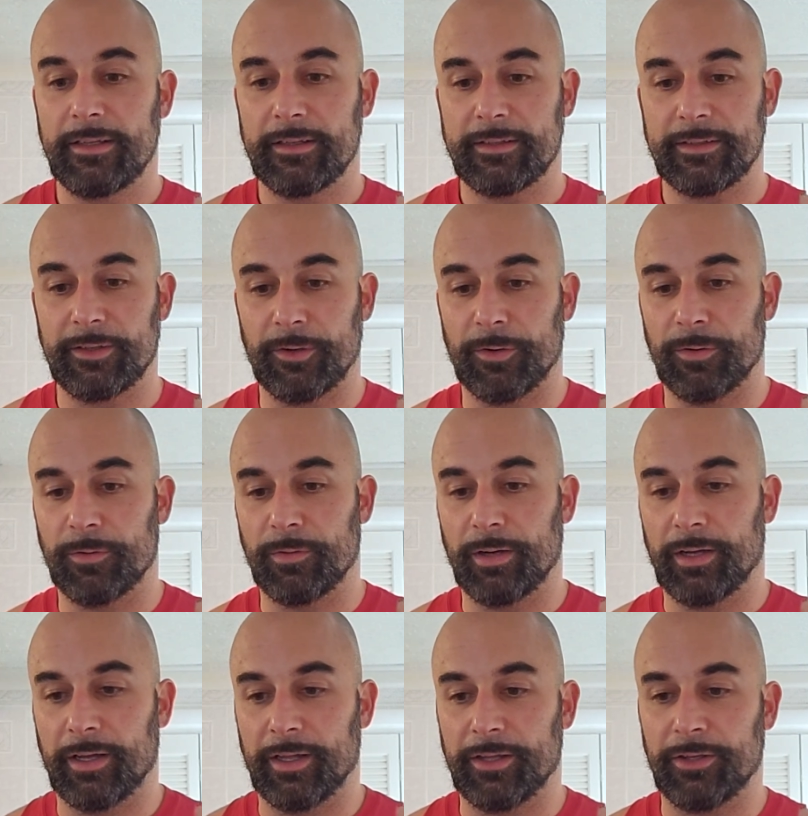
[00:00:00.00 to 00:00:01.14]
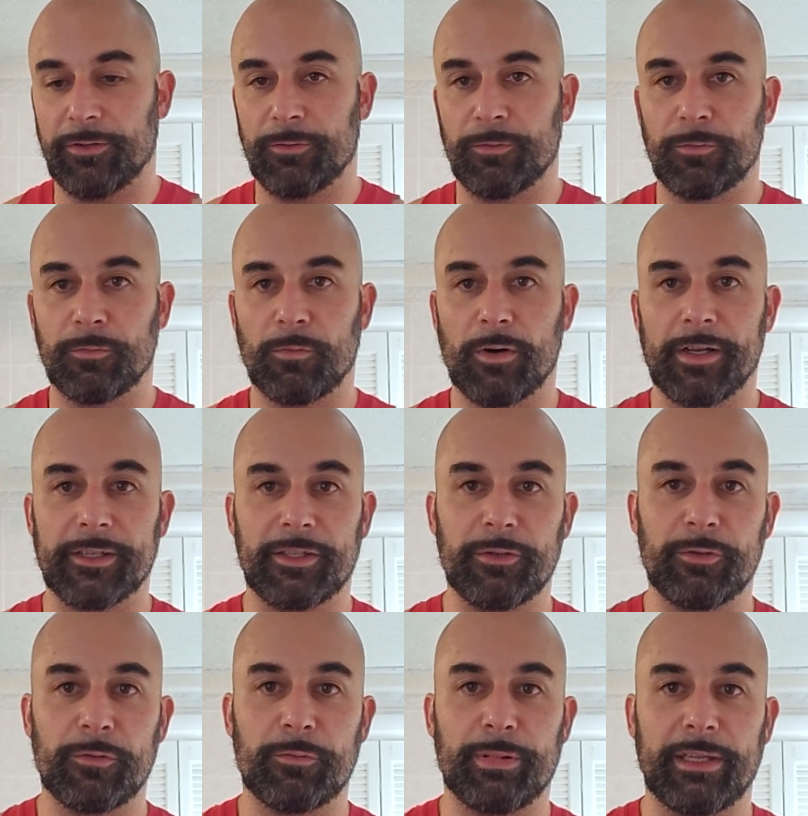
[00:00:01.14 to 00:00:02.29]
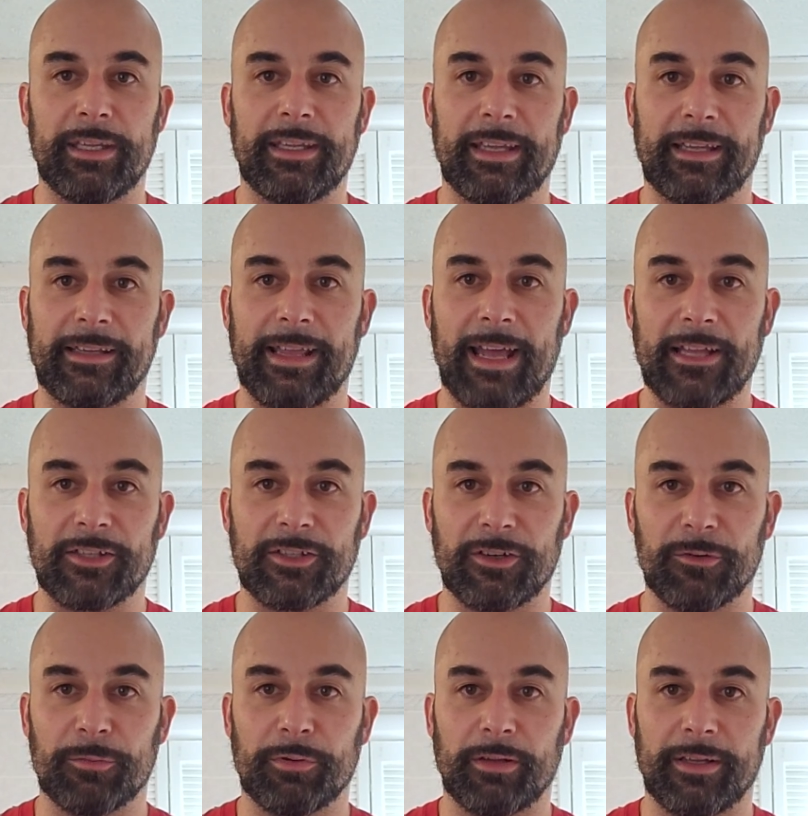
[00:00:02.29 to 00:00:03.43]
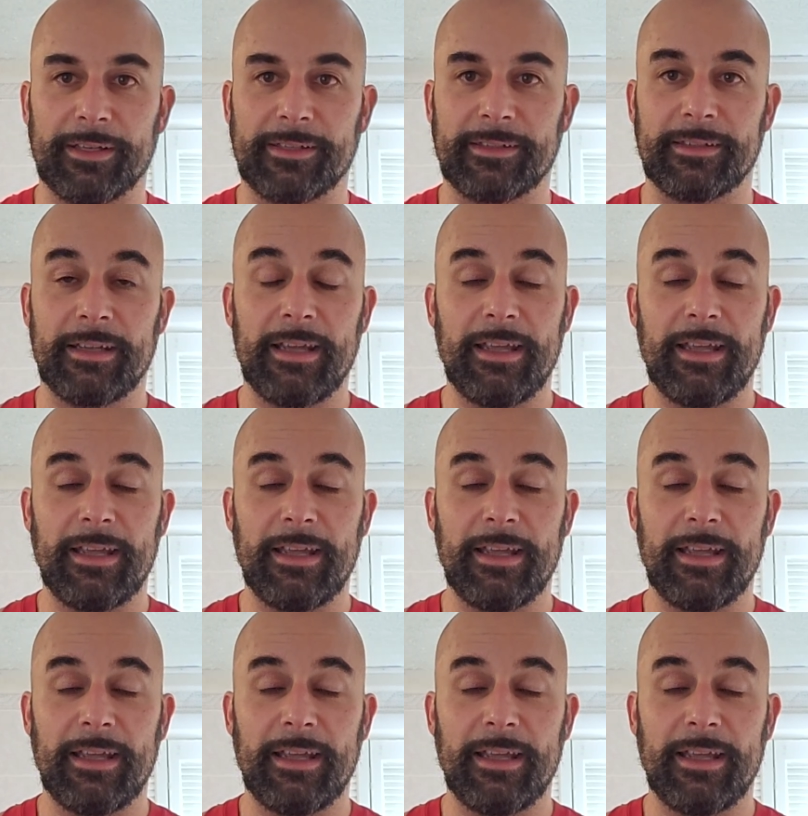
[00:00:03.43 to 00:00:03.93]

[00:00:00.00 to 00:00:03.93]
So you want to be in that surplus,